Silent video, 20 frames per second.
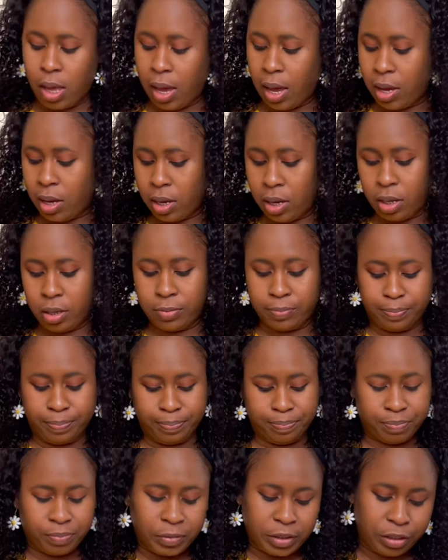And
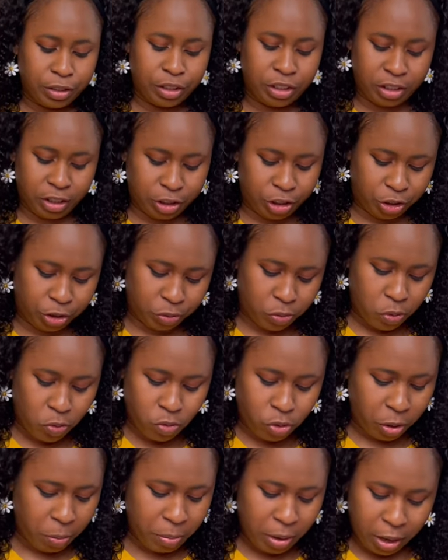she said she will
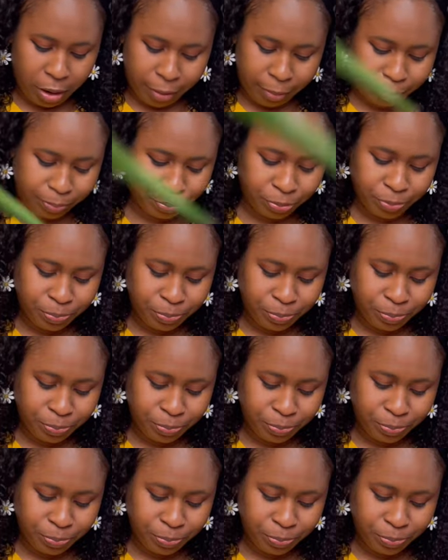hook me up